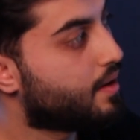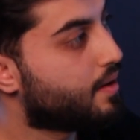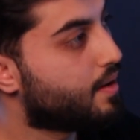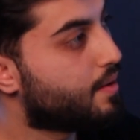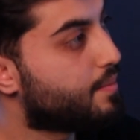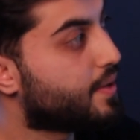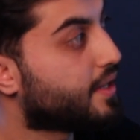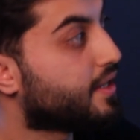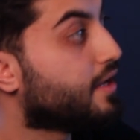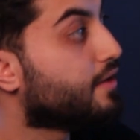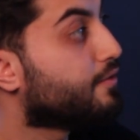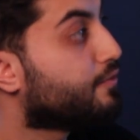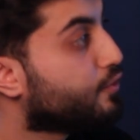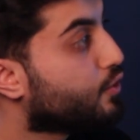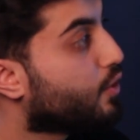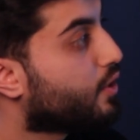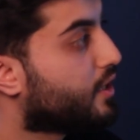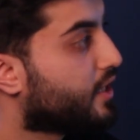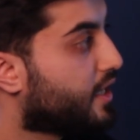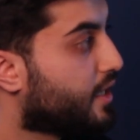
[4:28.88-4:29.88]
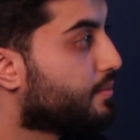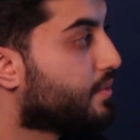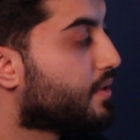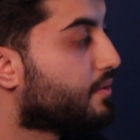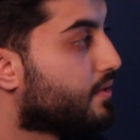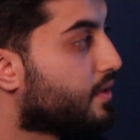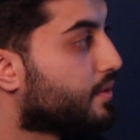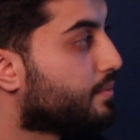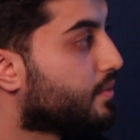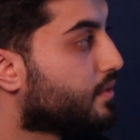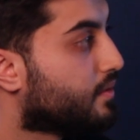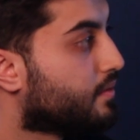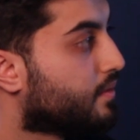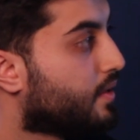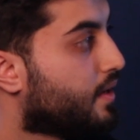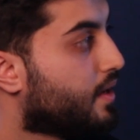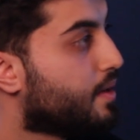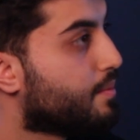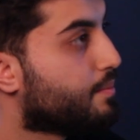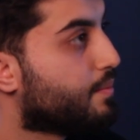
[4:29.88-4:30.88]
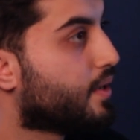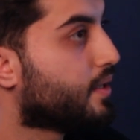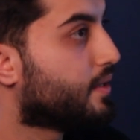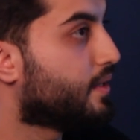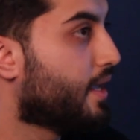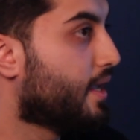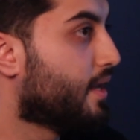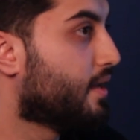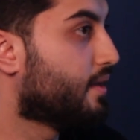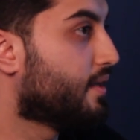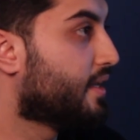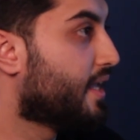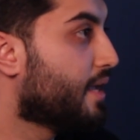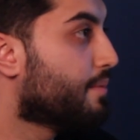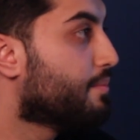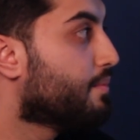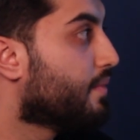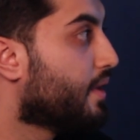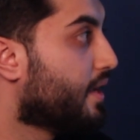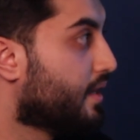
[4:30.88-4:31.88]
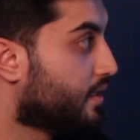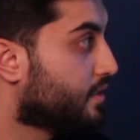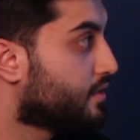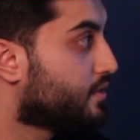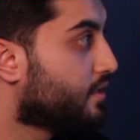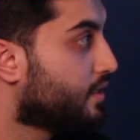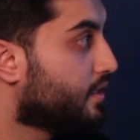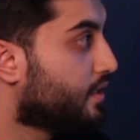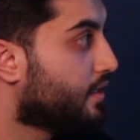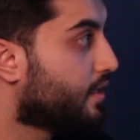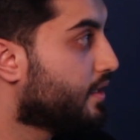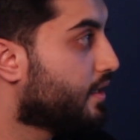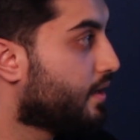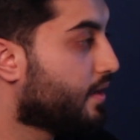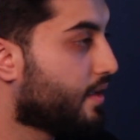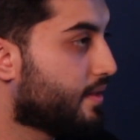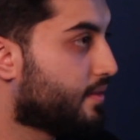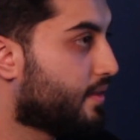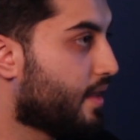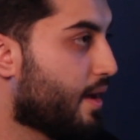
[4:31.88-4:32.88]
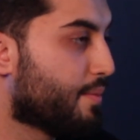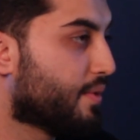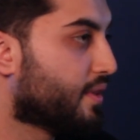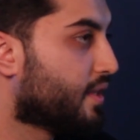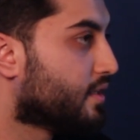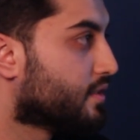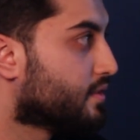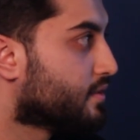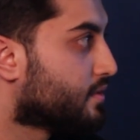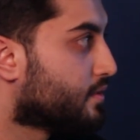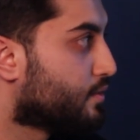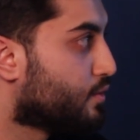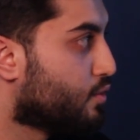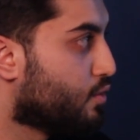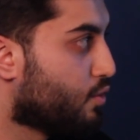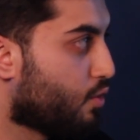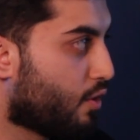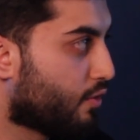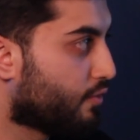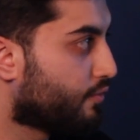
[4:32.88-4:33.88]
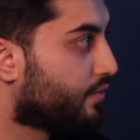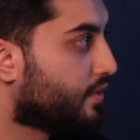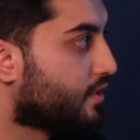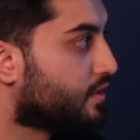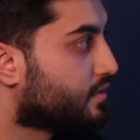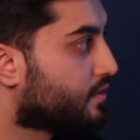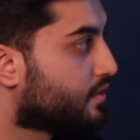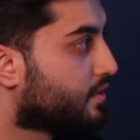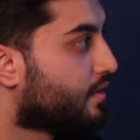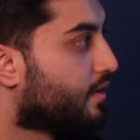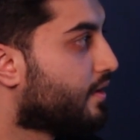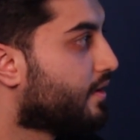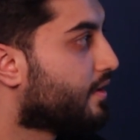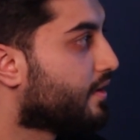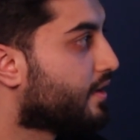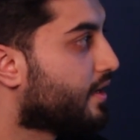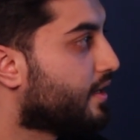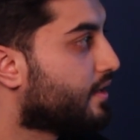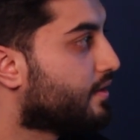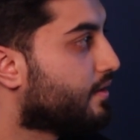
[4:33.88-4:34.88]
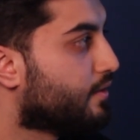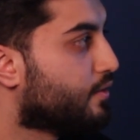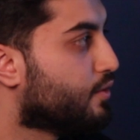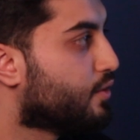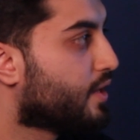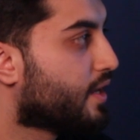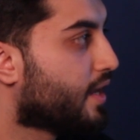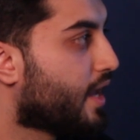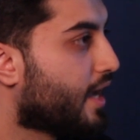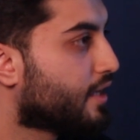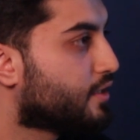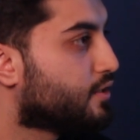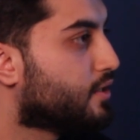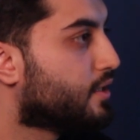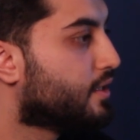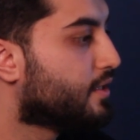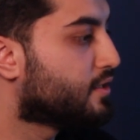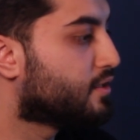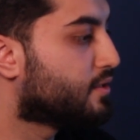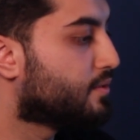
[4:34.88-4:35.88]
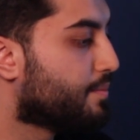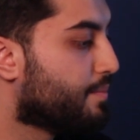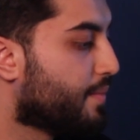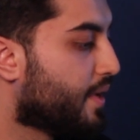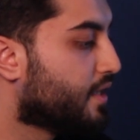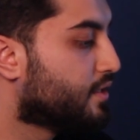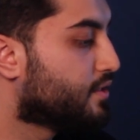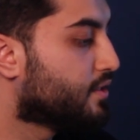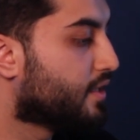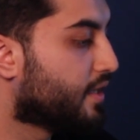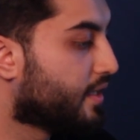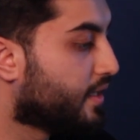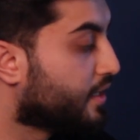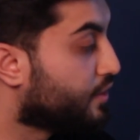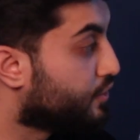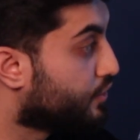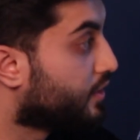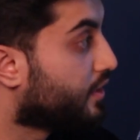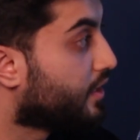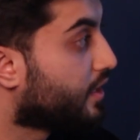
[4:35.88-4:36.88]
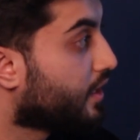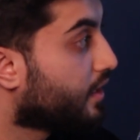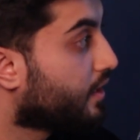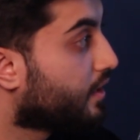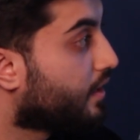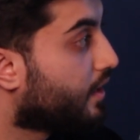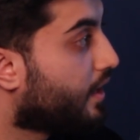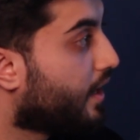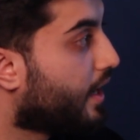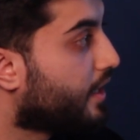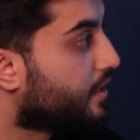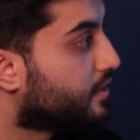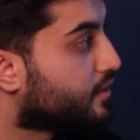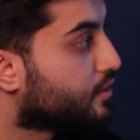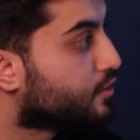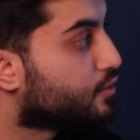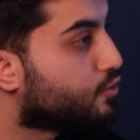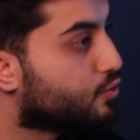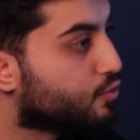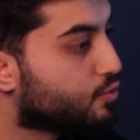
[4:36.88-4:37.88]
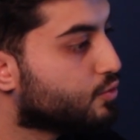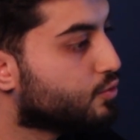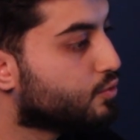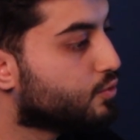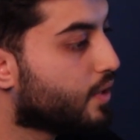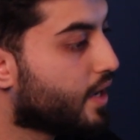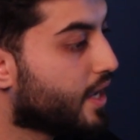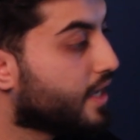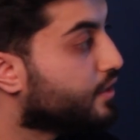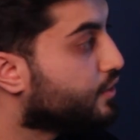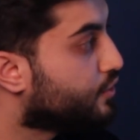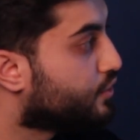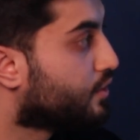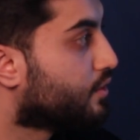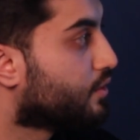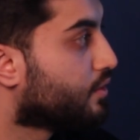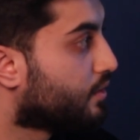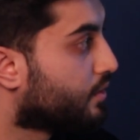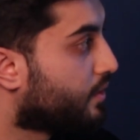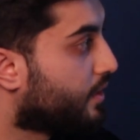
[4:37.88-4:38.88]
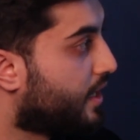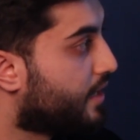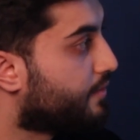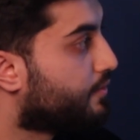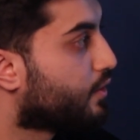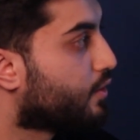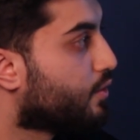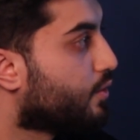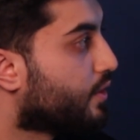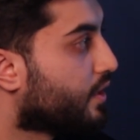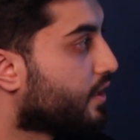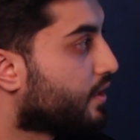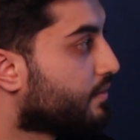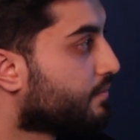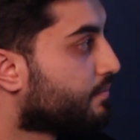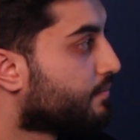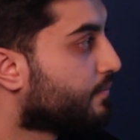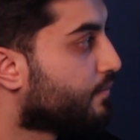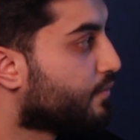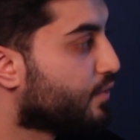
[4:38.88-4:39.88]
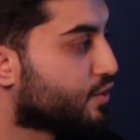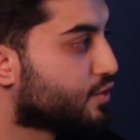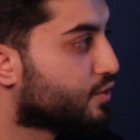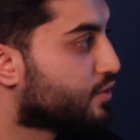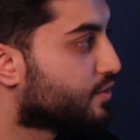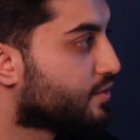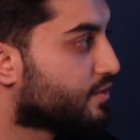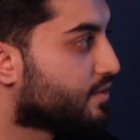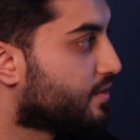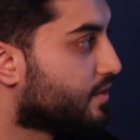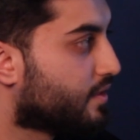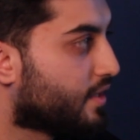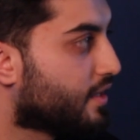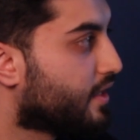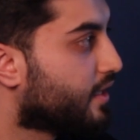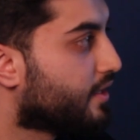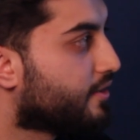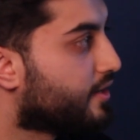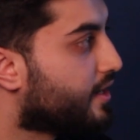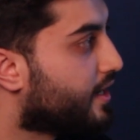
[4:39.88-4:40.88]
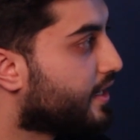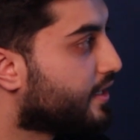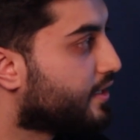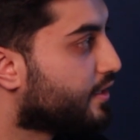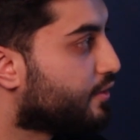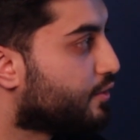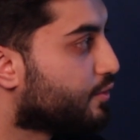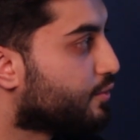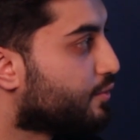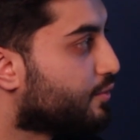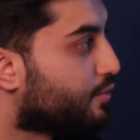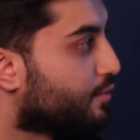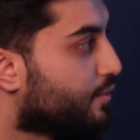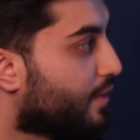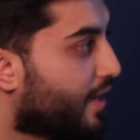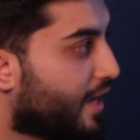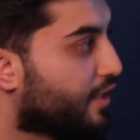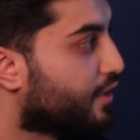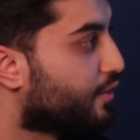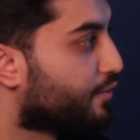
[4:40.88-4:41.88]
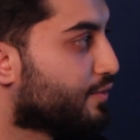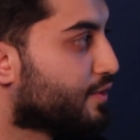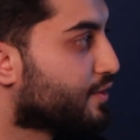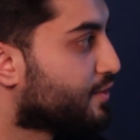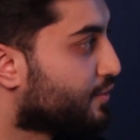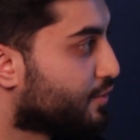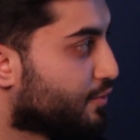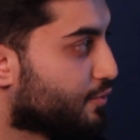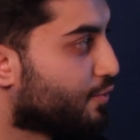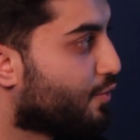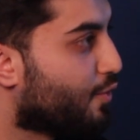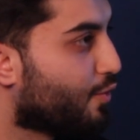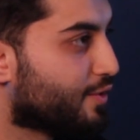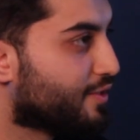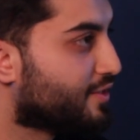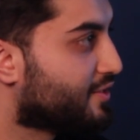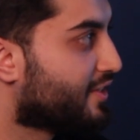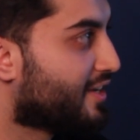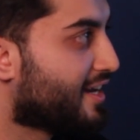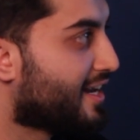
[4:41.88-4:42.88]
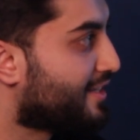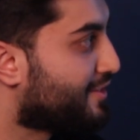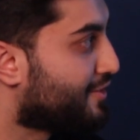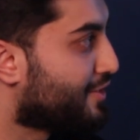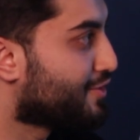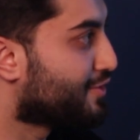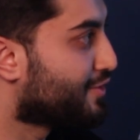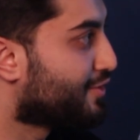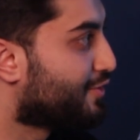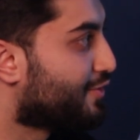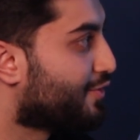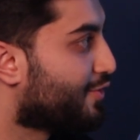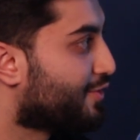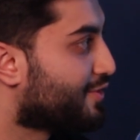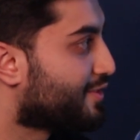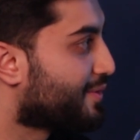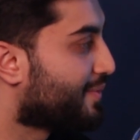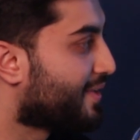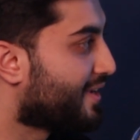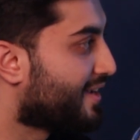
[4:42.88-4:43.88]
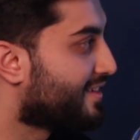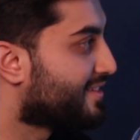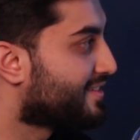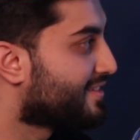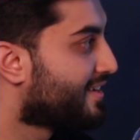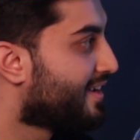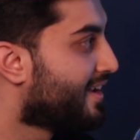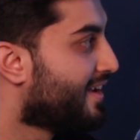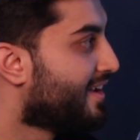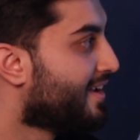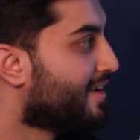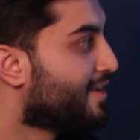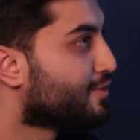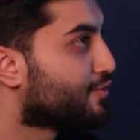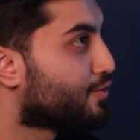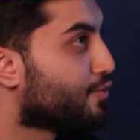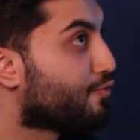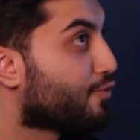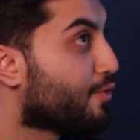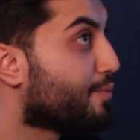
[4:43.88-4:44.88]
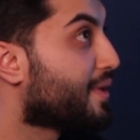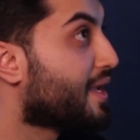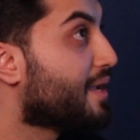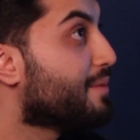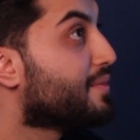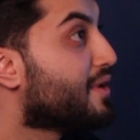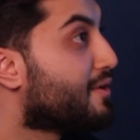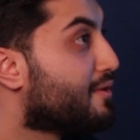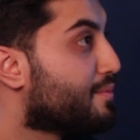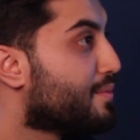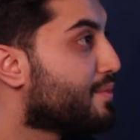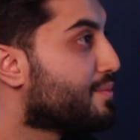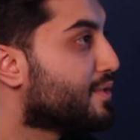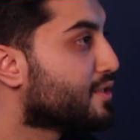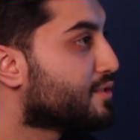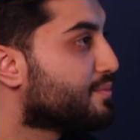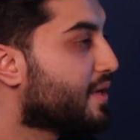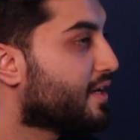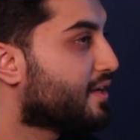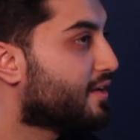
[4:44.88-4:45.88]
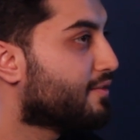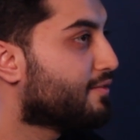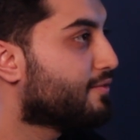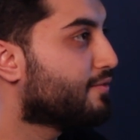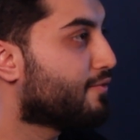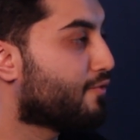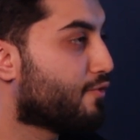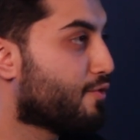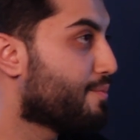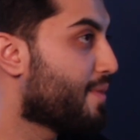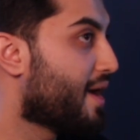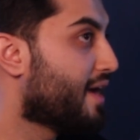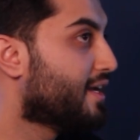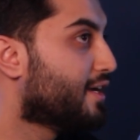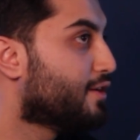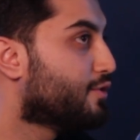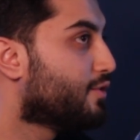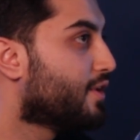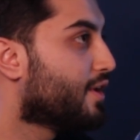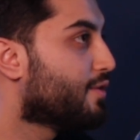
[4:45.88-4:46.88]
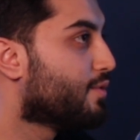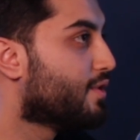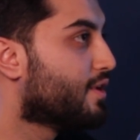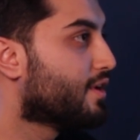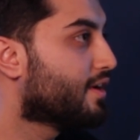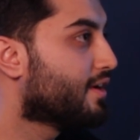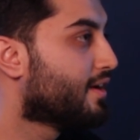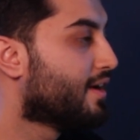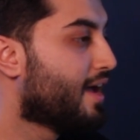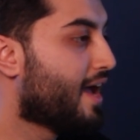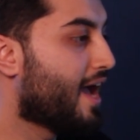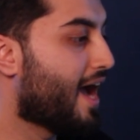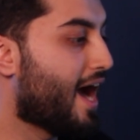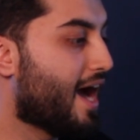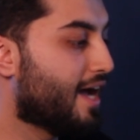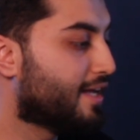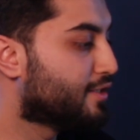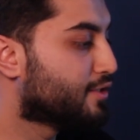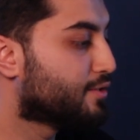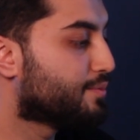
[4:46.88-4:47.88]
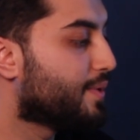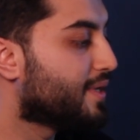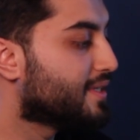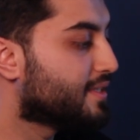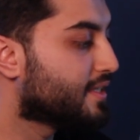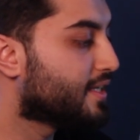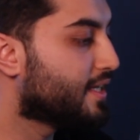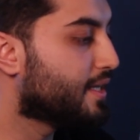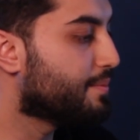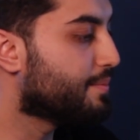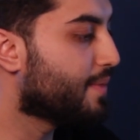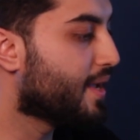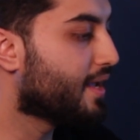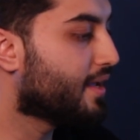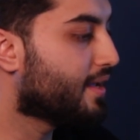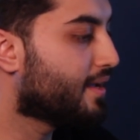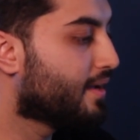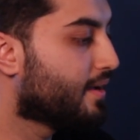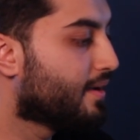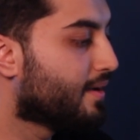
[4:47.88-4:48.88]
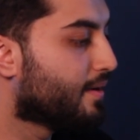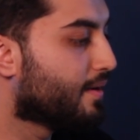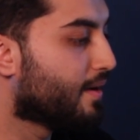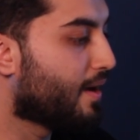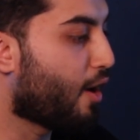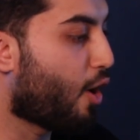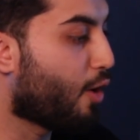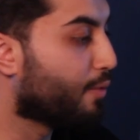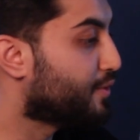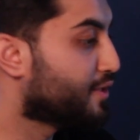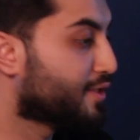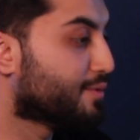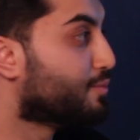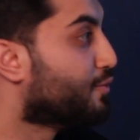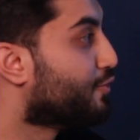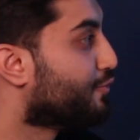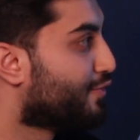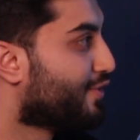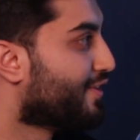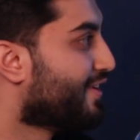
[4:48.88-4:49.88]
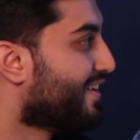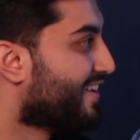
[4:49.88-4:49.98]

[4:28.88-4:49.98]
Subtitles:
But if you are a game developer. But in game industry, I mean, there's a lot of fields, right? You can actually major in engineering and just do engine level coding, which is nothing related to any of this. You go in serialization, you go in something else. So from game development perspective, from my day-to-day work, I just basically make object move.